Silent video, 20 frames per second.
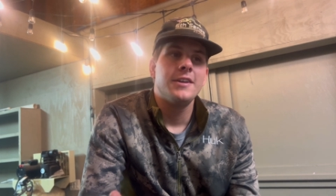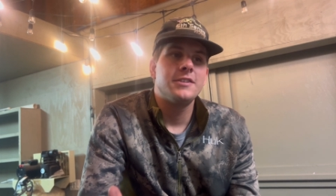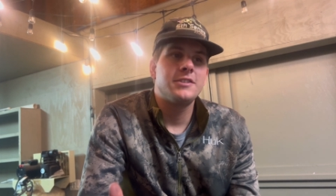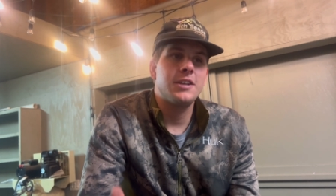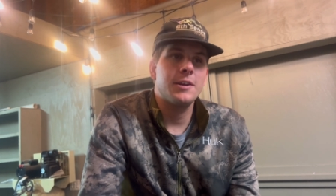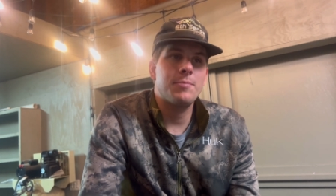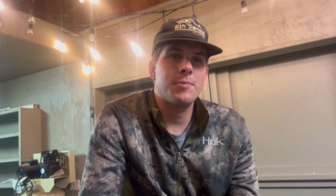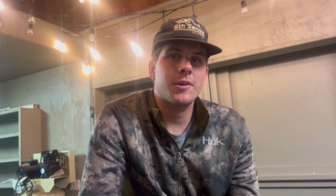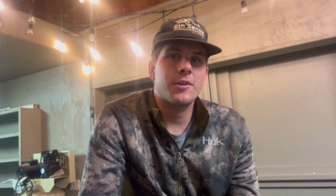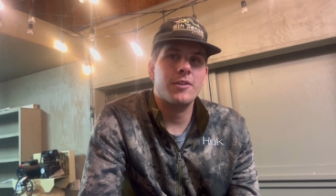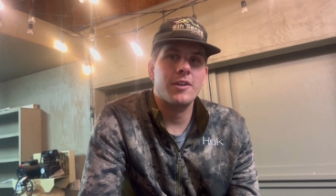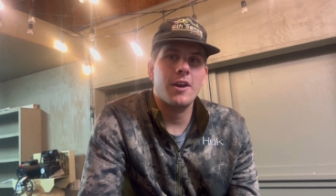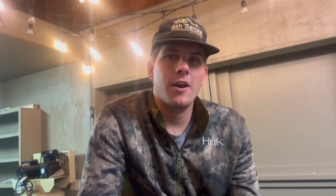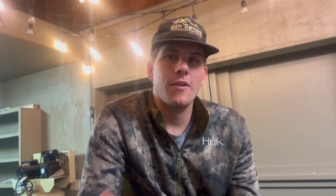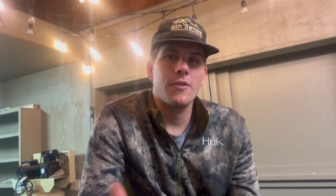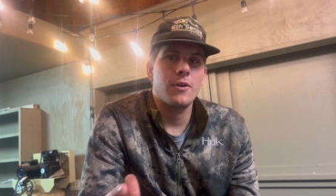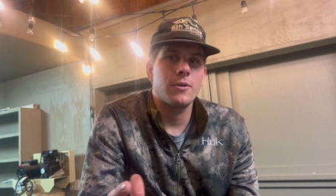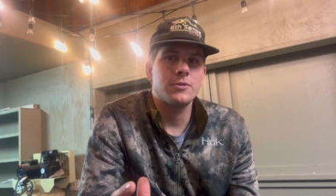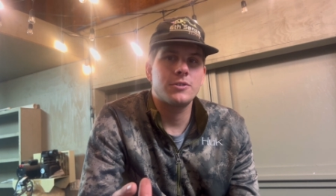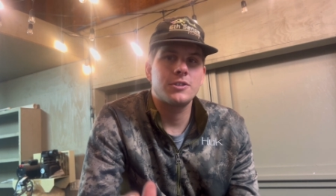Typically
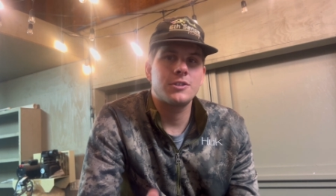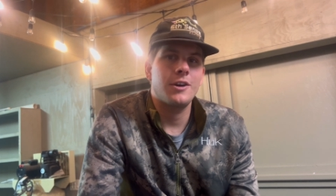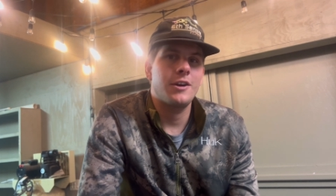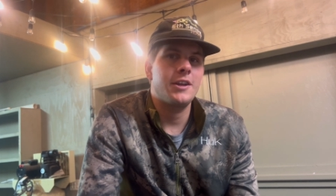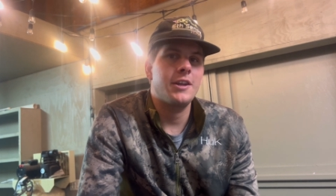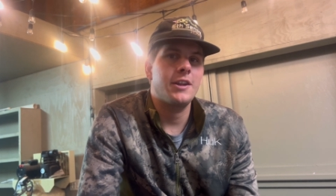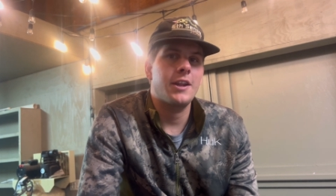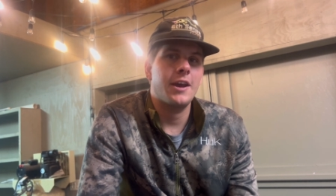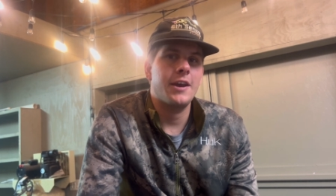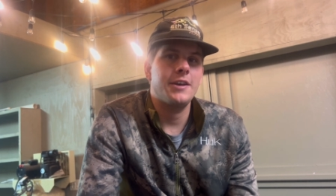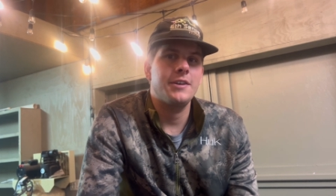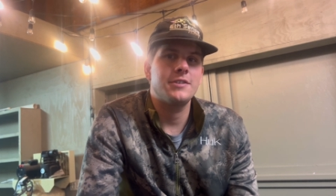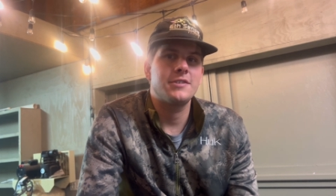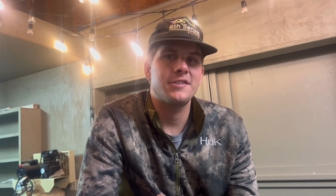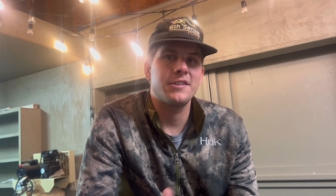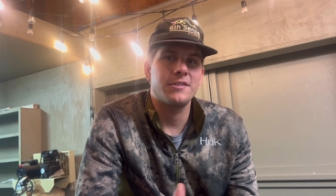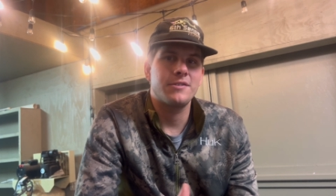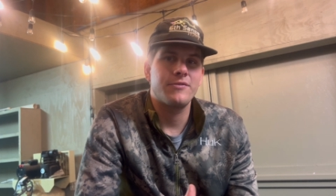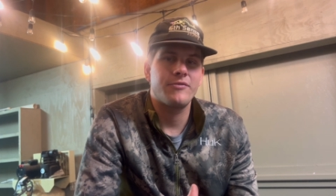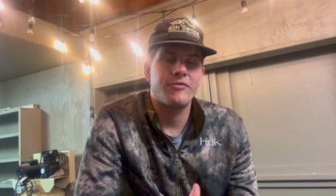on those sunny days, the